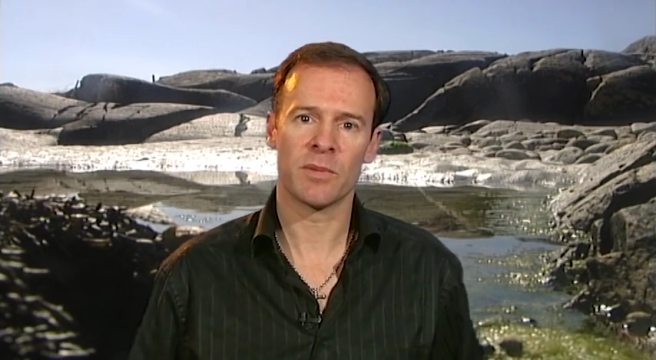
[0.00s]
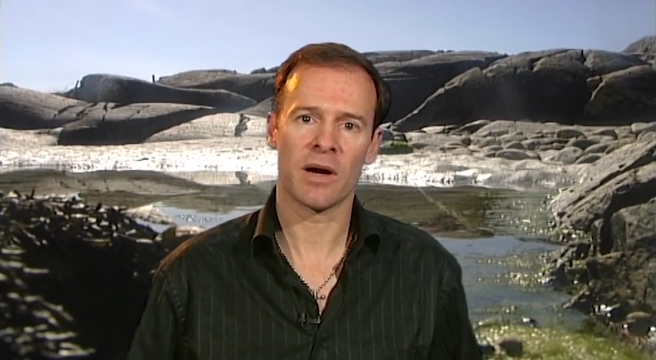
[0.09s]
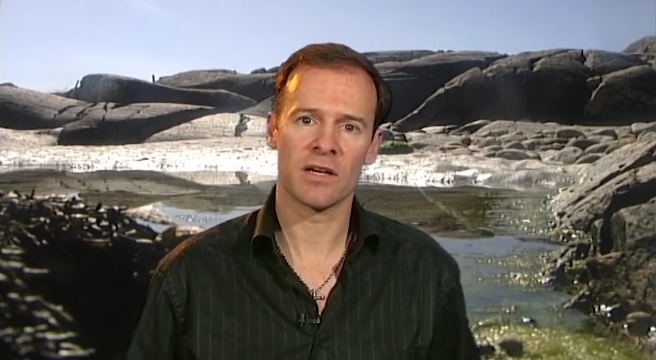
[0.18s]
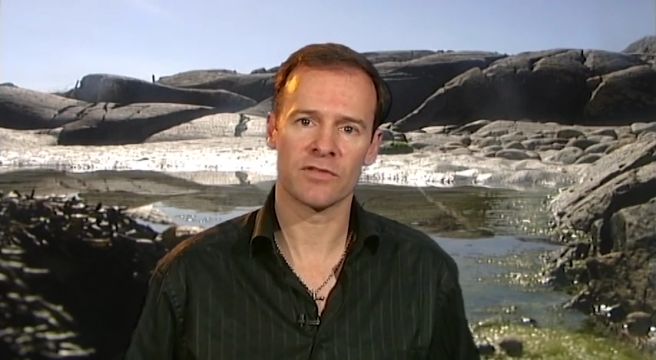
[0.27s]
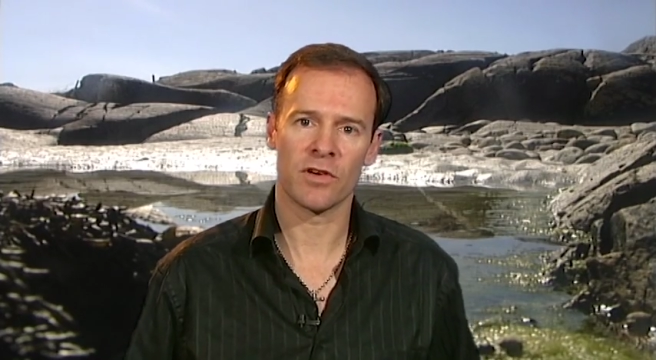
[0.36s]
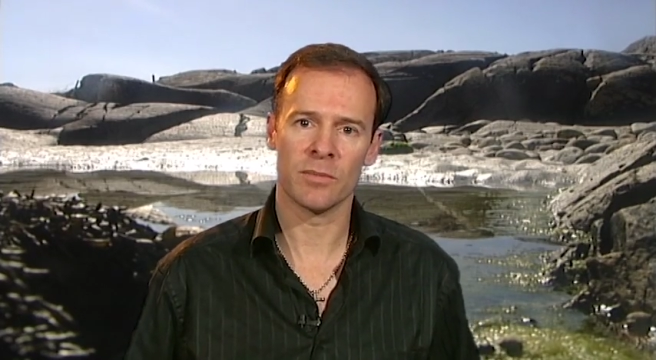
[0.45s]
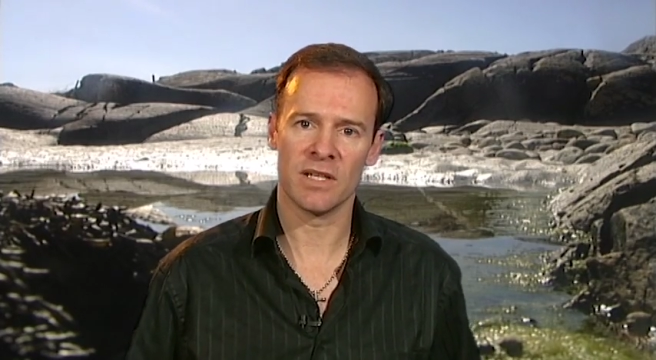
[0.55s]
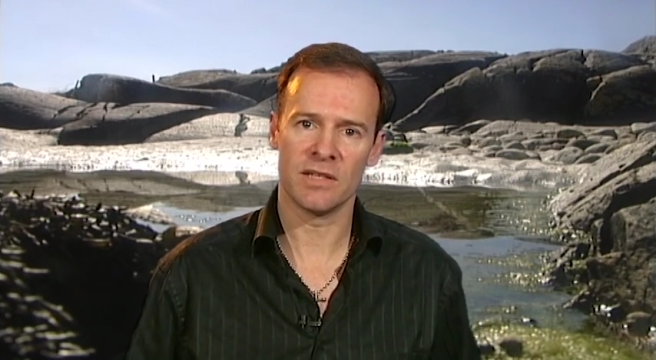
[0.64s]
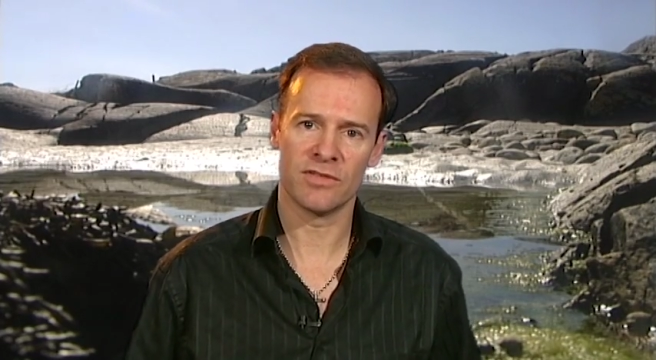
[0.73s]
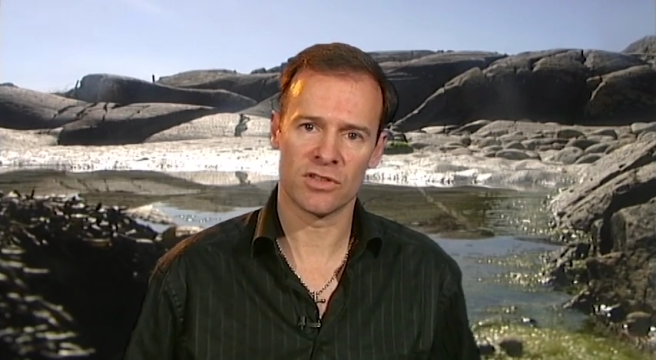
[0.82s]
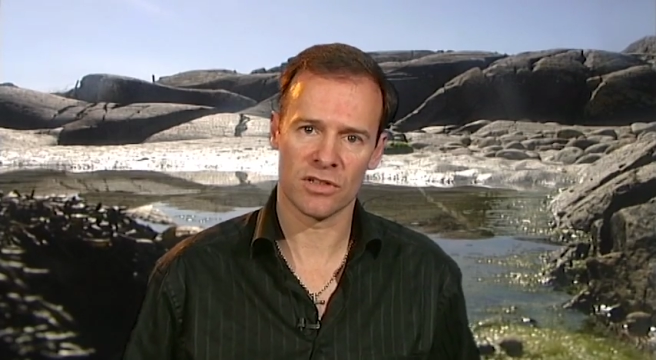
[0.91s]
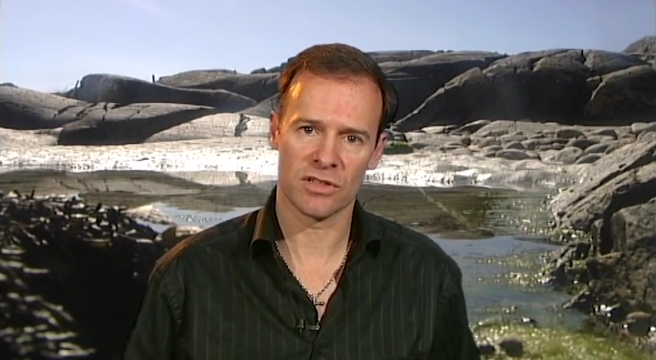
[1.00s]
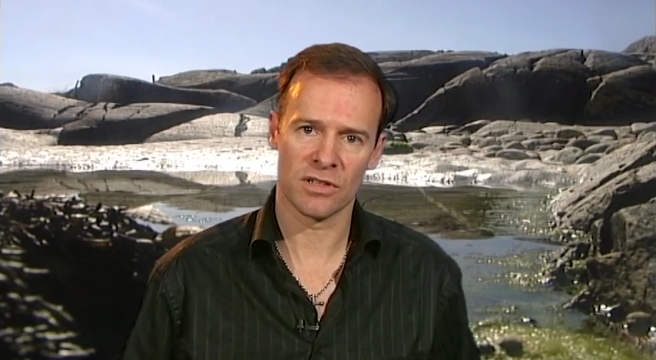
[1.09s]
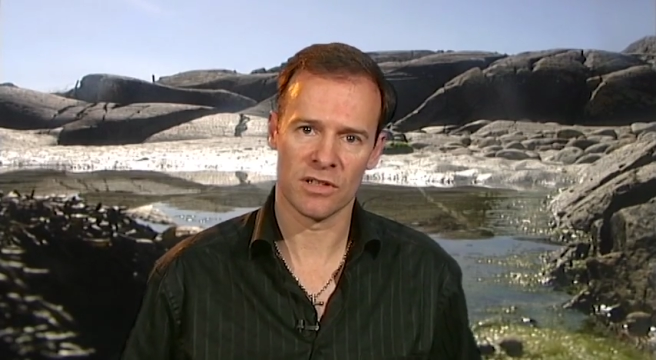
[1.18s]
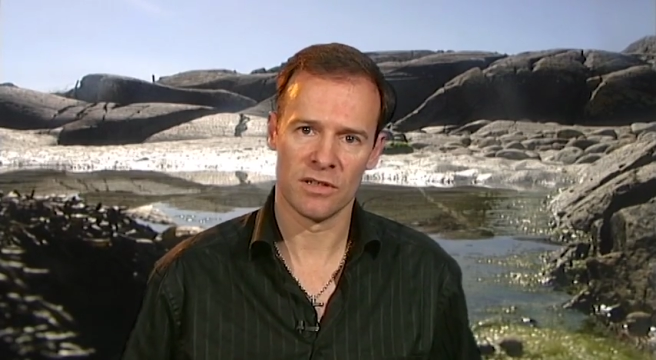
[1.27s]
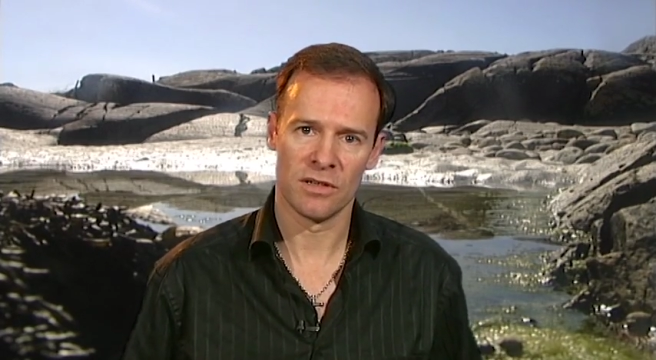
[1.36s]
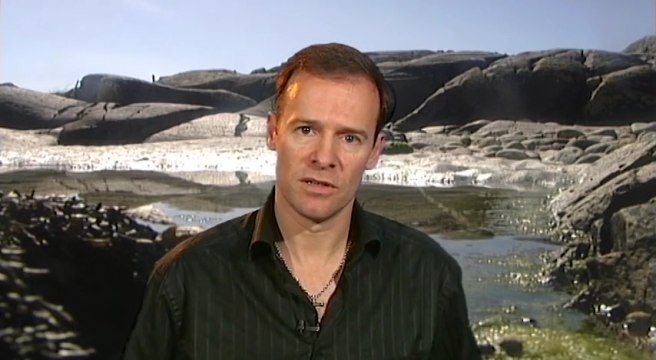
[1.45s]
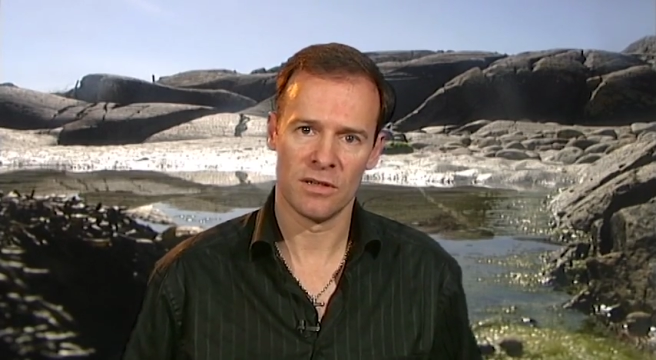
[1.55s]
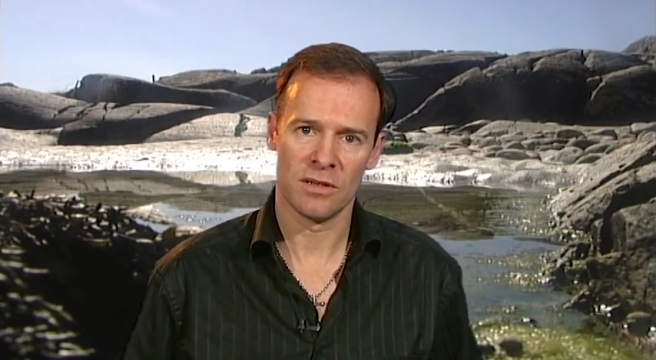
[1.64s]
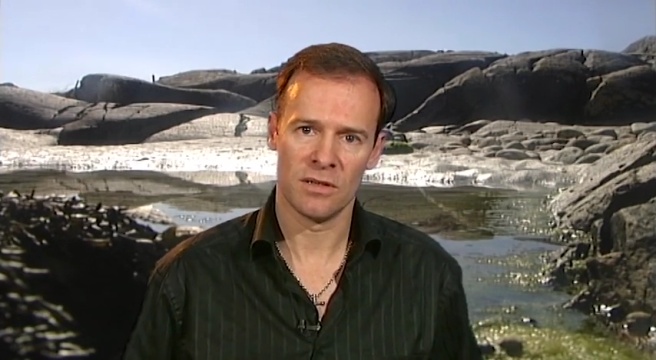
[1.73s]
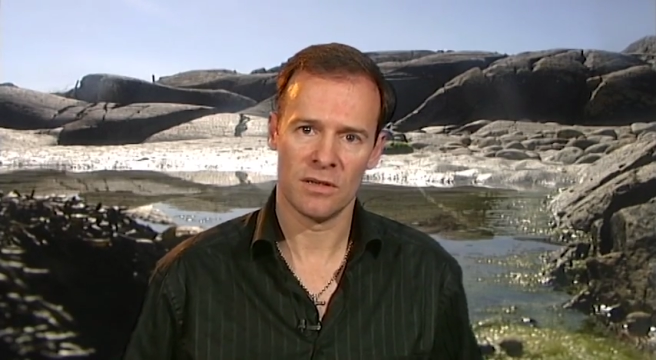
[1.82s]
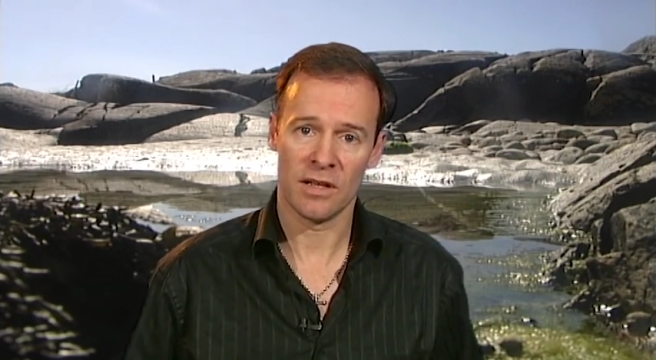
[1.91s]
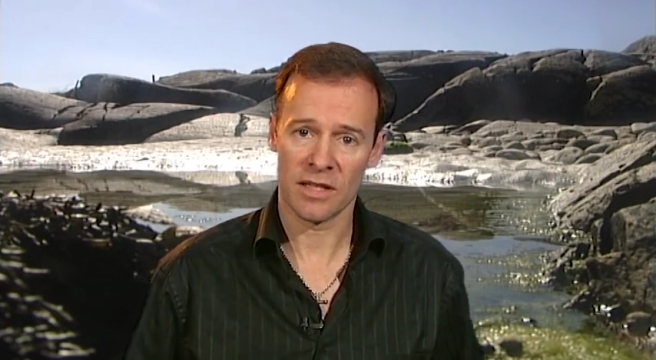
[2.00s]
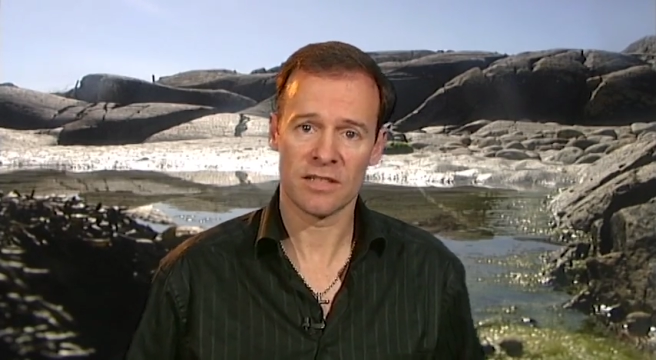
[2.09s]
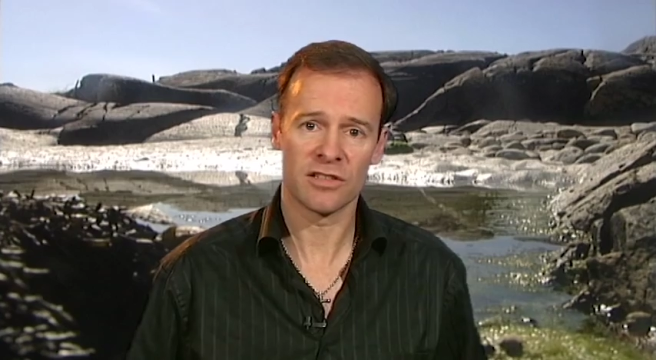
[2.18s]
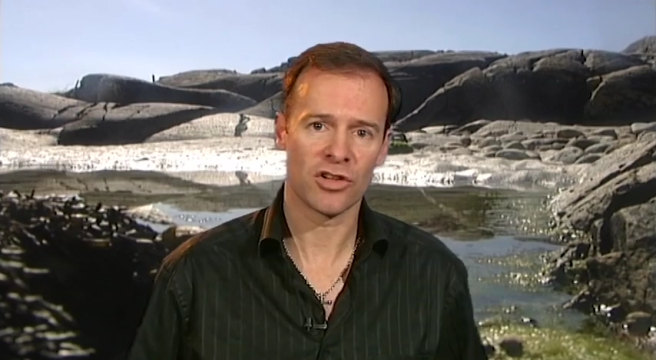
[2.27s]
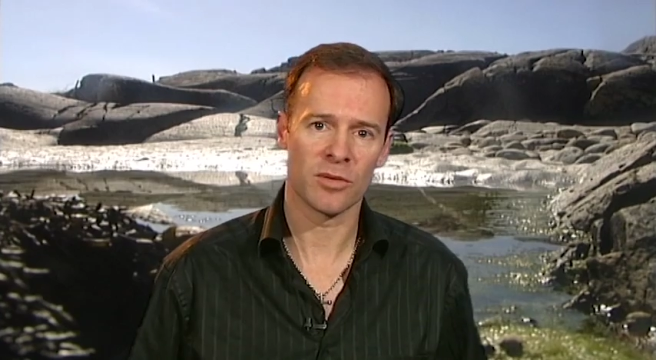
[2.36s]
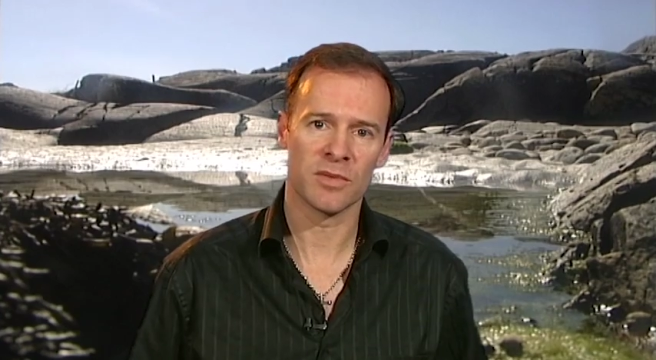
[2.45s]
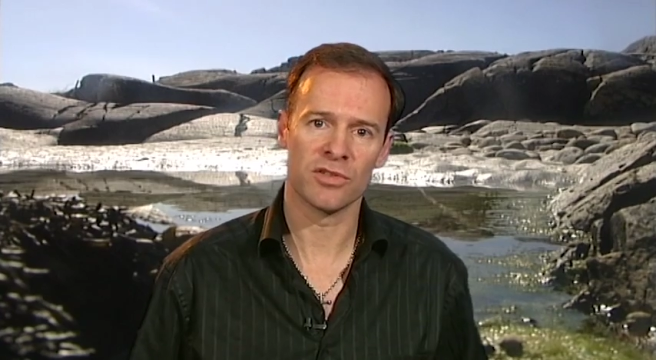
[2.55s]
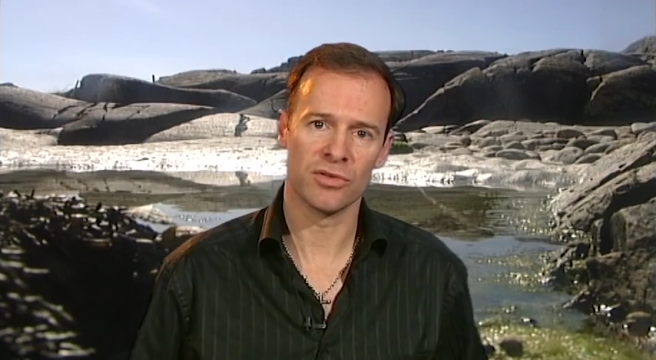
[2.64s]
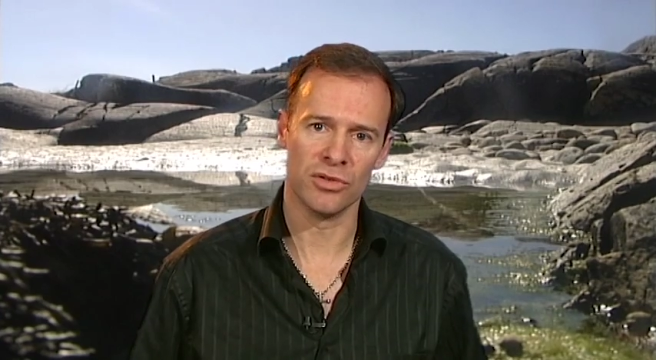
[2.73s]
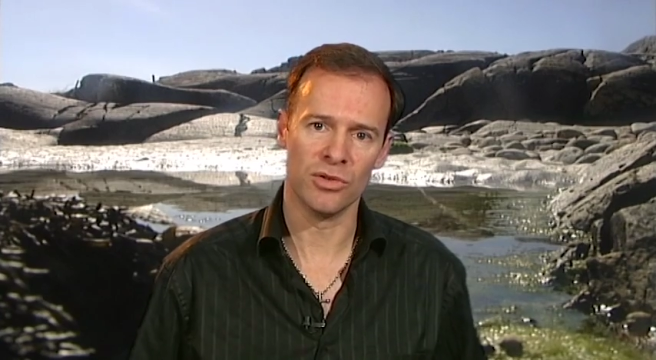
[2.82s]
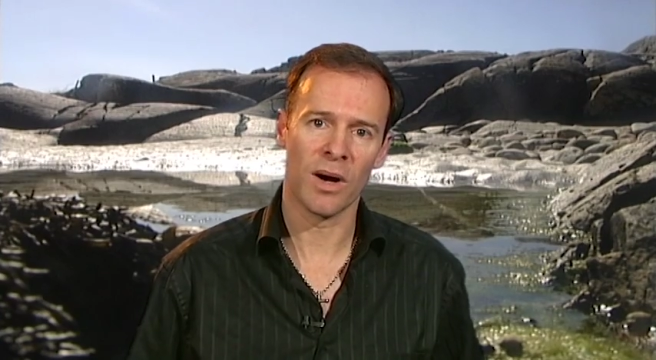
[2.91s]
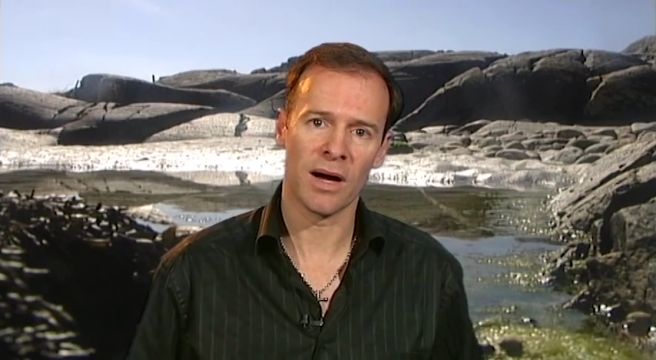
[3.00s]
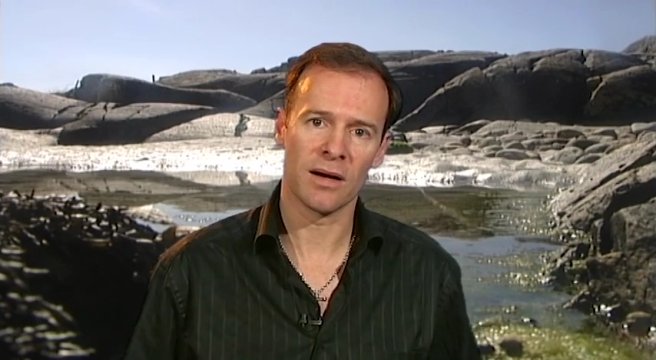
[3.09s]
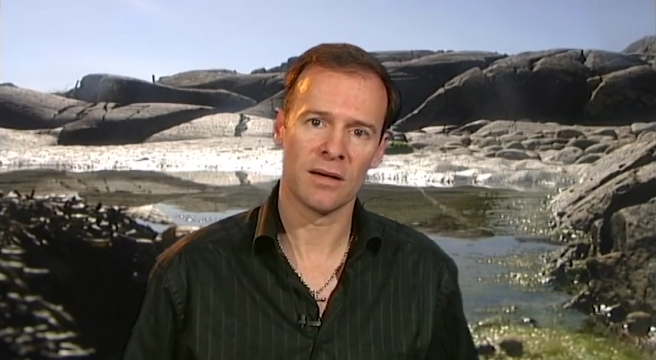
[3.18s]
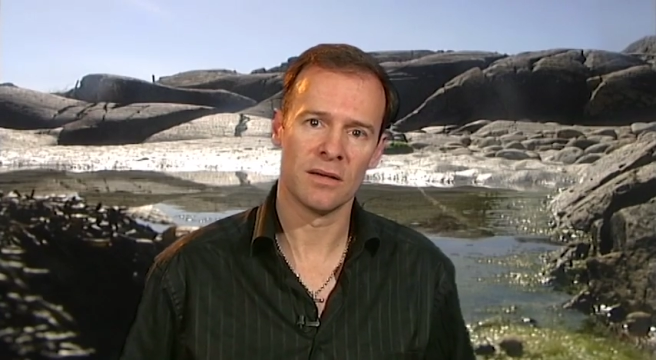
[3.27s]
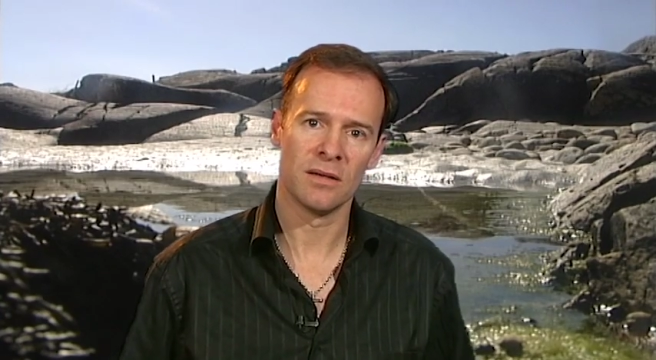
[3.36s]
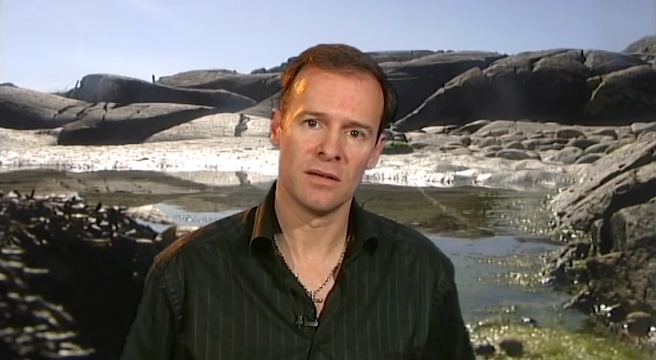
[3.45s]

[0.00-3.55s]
part of our belief structure, and that determines who you are.